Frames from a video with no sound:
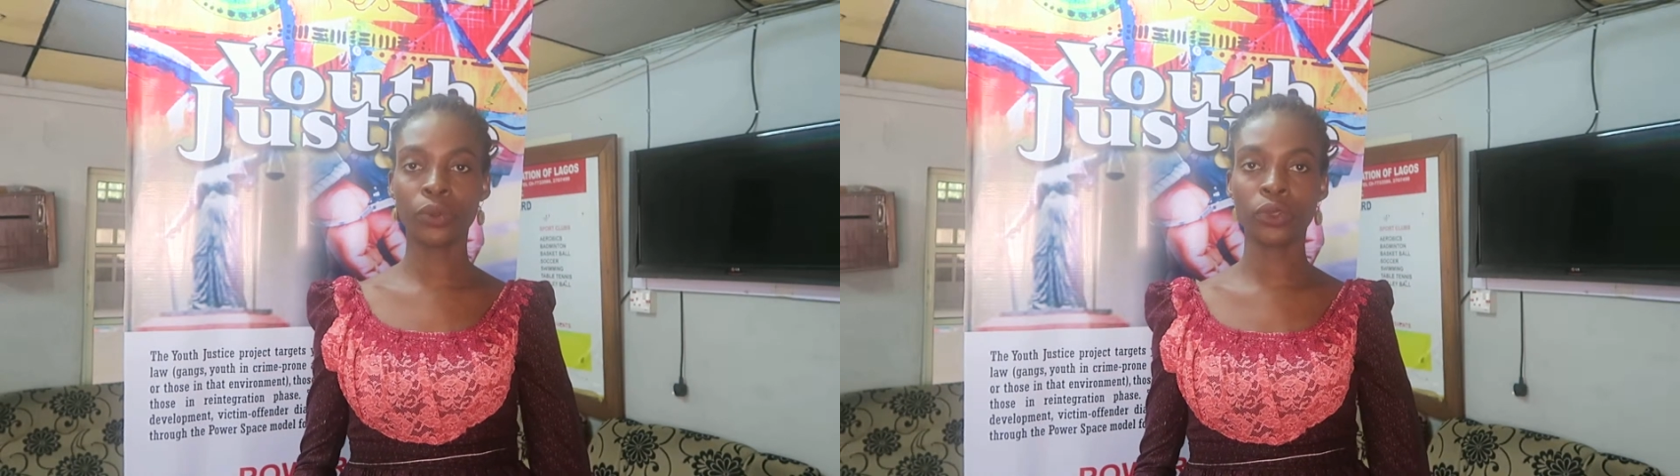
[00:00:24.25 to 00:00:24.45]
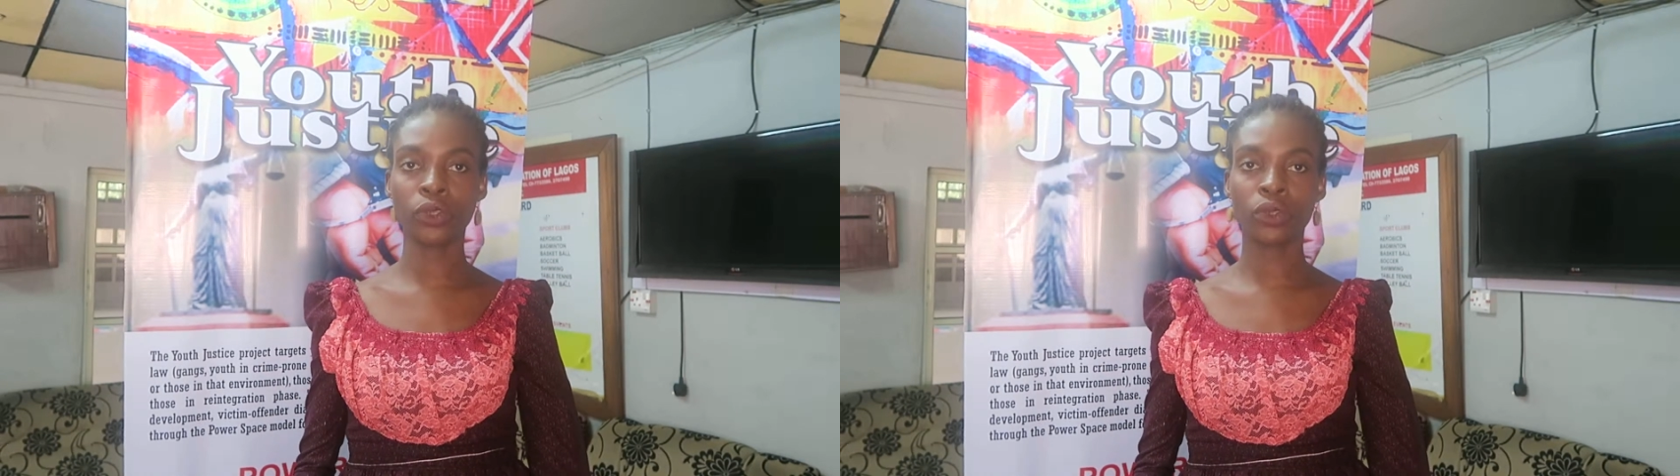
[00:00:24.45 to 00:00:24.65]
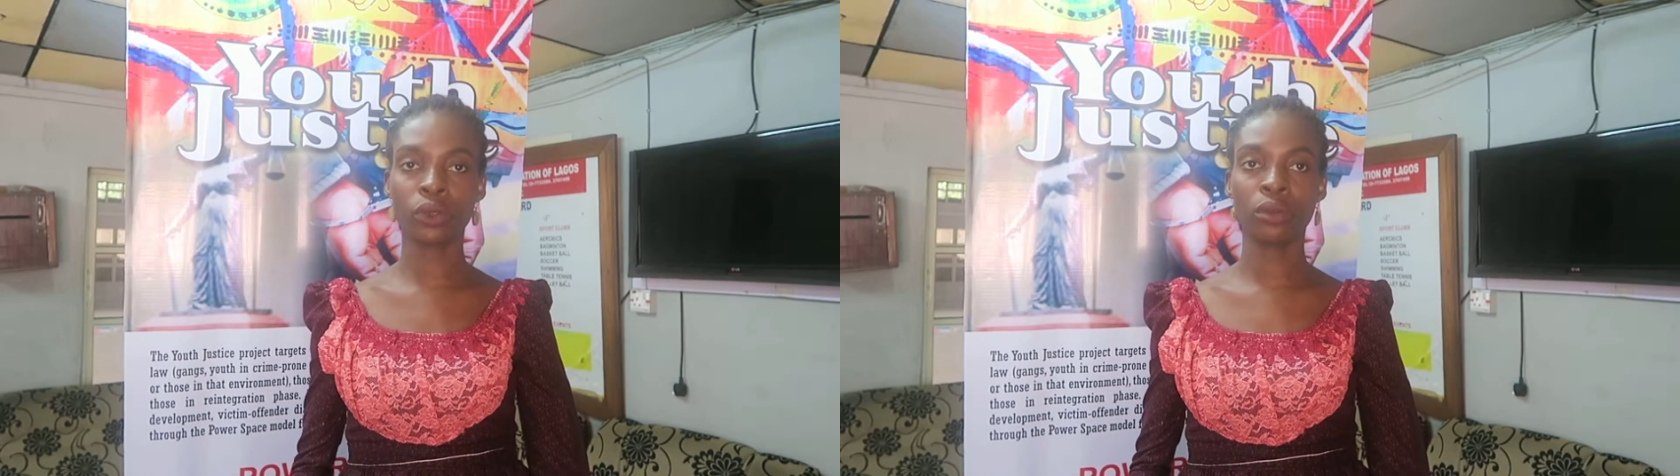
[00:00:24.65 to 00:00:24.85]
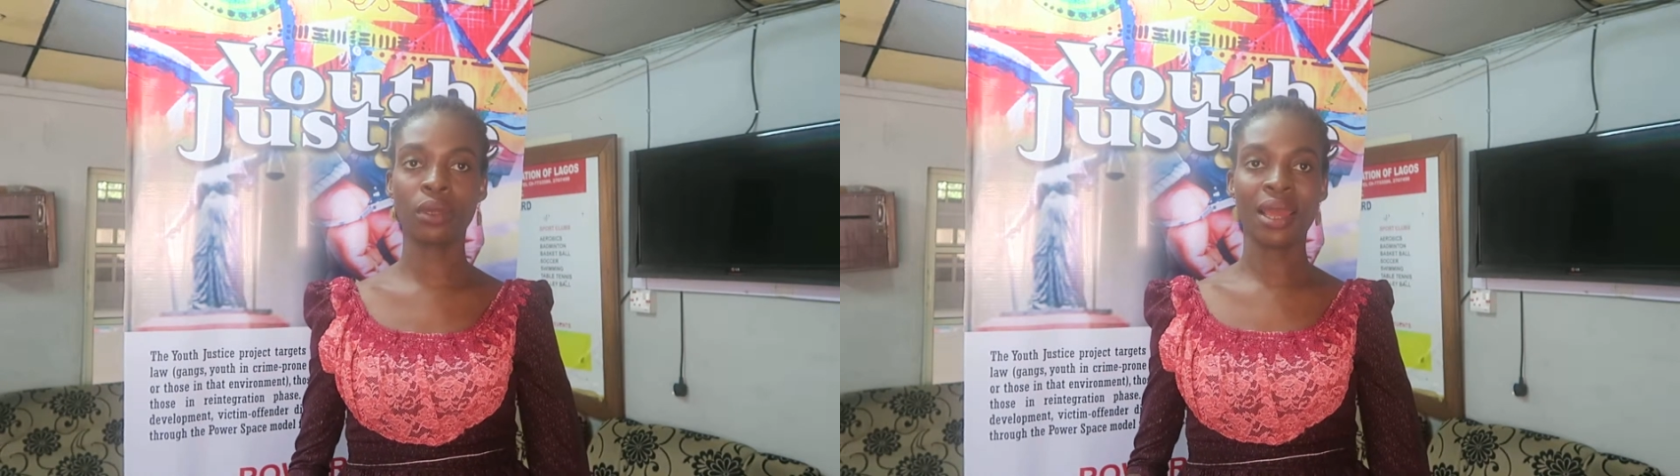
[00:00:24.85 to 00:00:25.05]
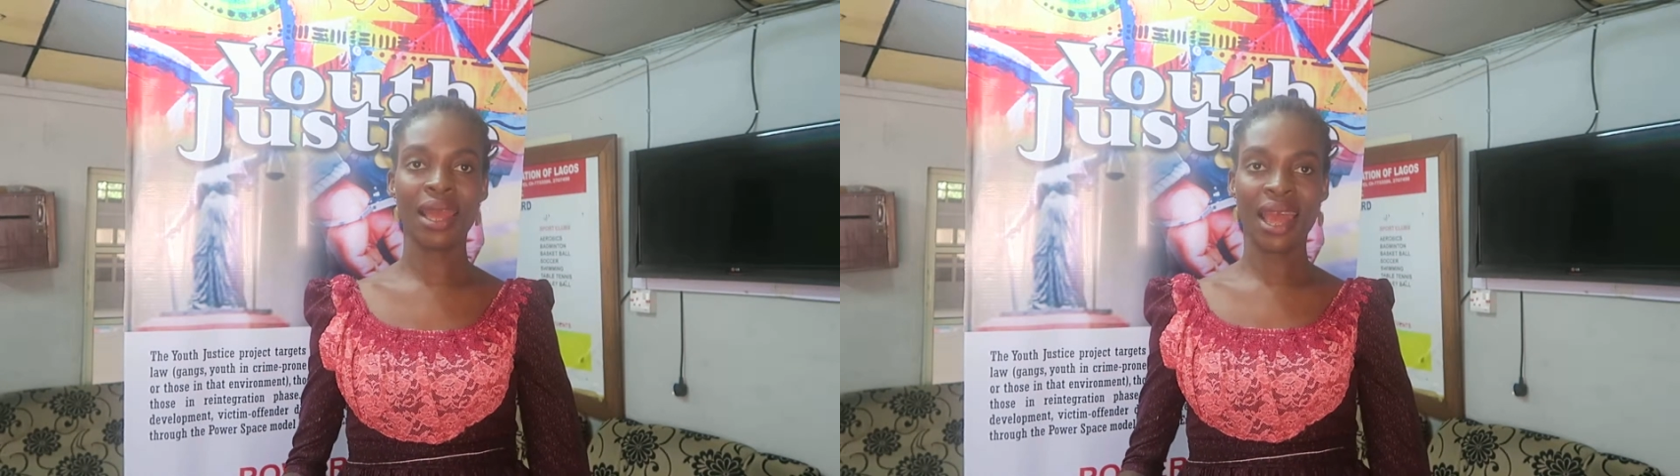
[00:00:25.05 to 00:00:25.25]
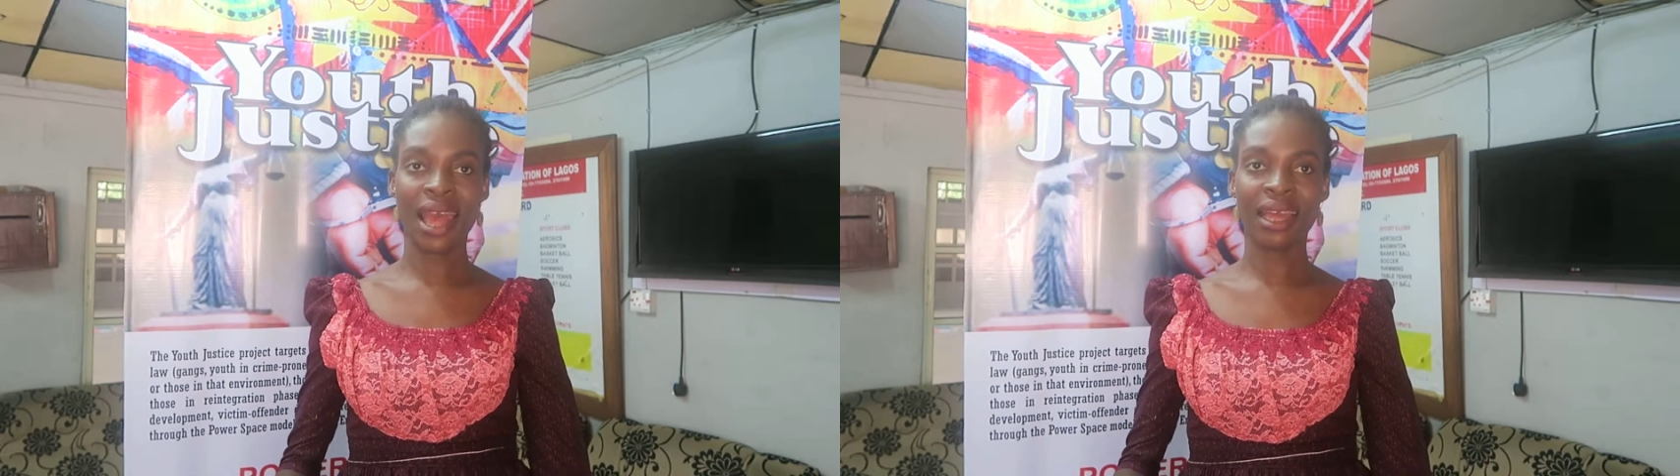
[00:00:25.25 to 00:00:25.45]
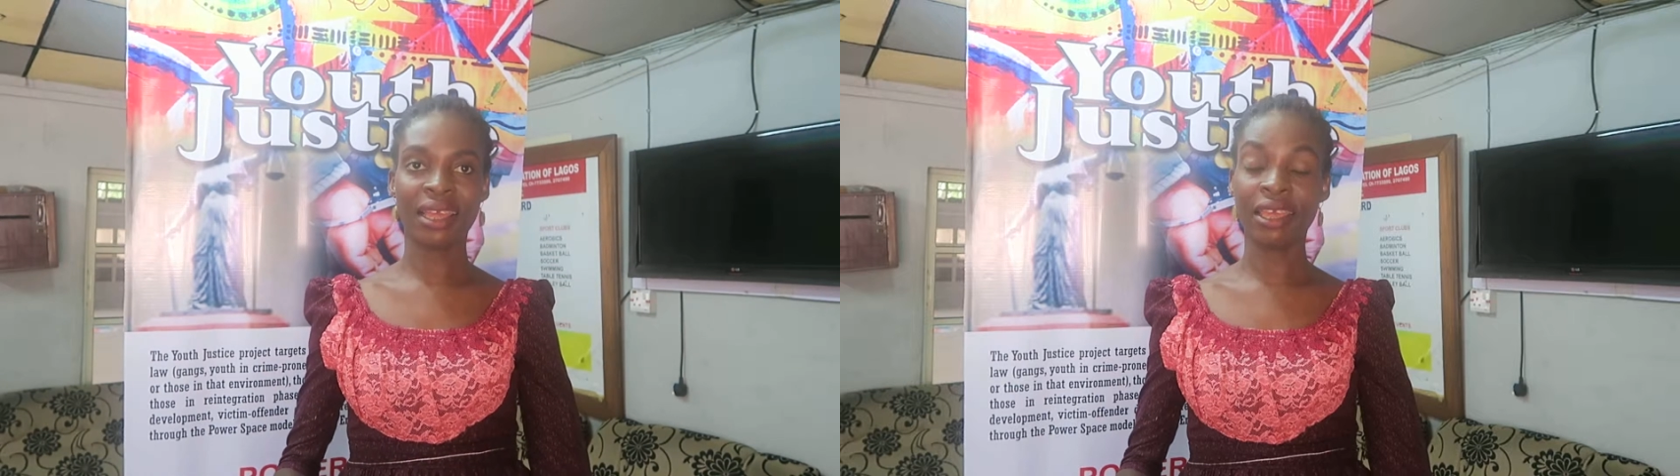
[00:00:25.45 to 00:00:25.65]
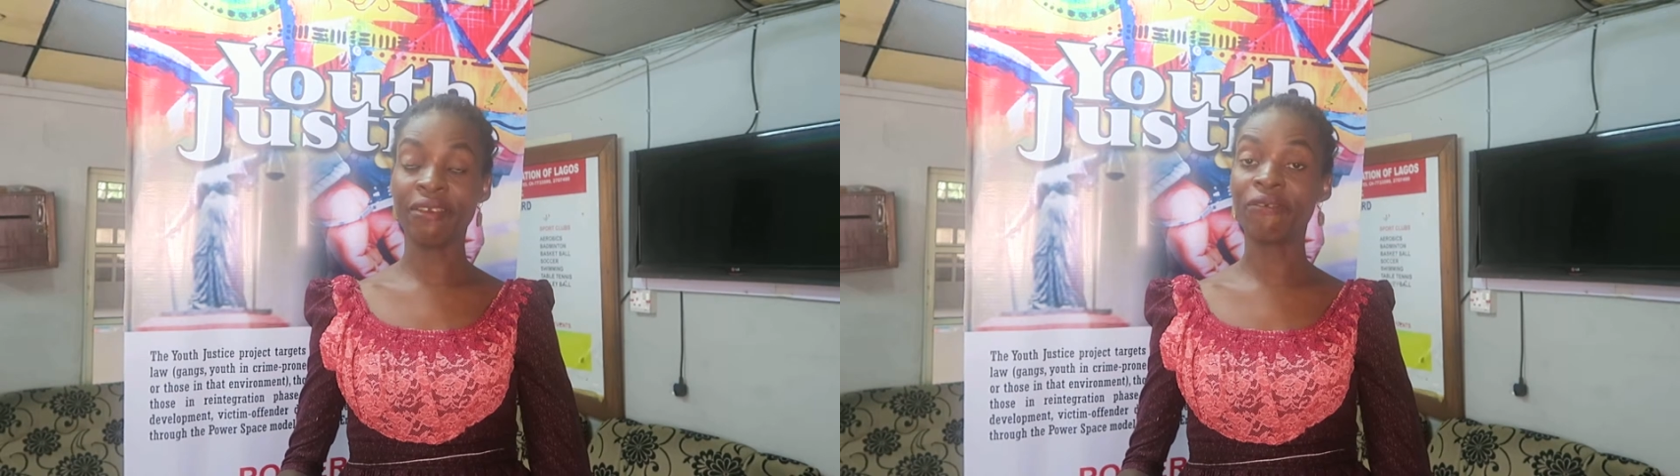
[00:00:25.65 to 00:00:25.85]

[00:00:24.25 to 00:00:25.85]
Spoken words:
positions.